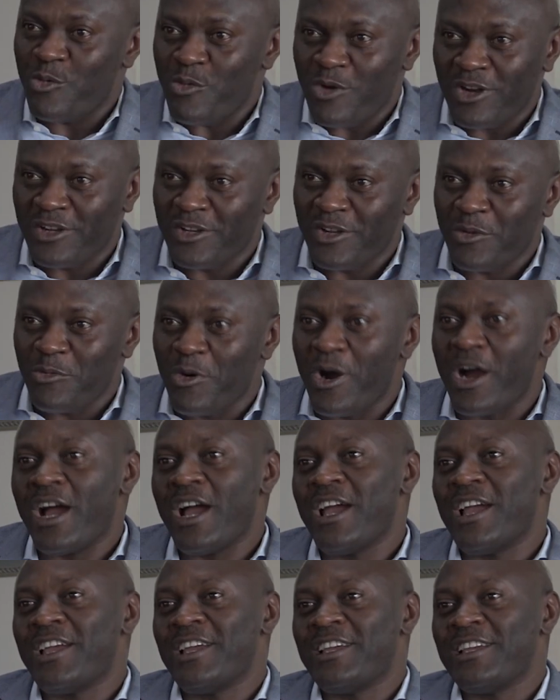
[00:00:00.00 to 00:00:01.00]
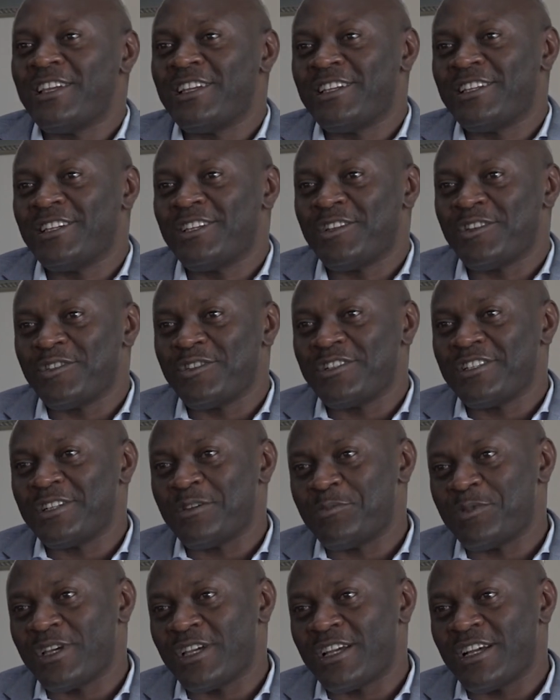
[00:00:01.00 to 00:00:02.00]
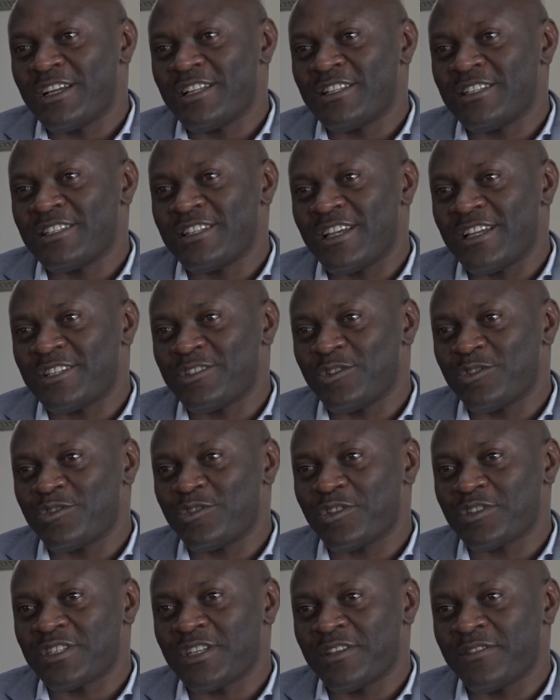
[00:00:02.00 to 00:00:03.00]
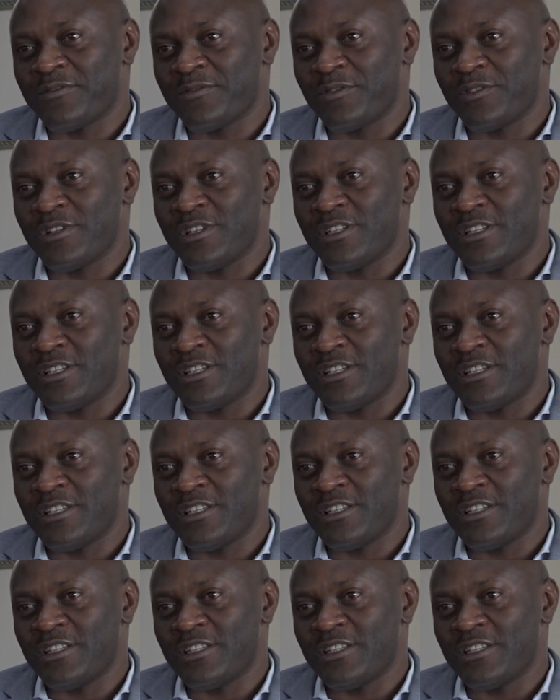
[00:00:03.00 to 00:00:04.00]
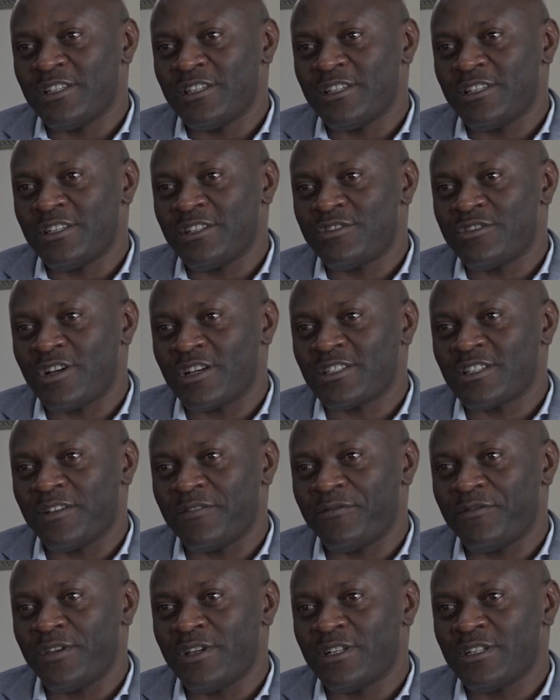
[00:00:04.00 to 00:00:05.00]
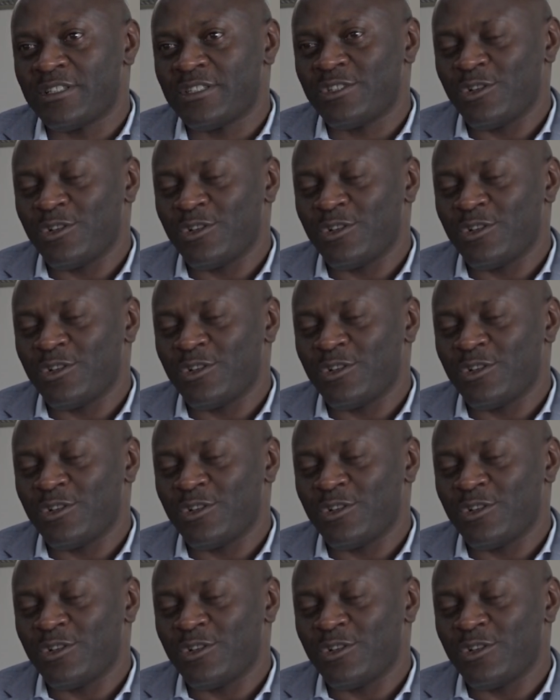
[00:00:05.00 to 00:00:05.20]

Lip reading: wonder why Jamaicans are so successful in track and field.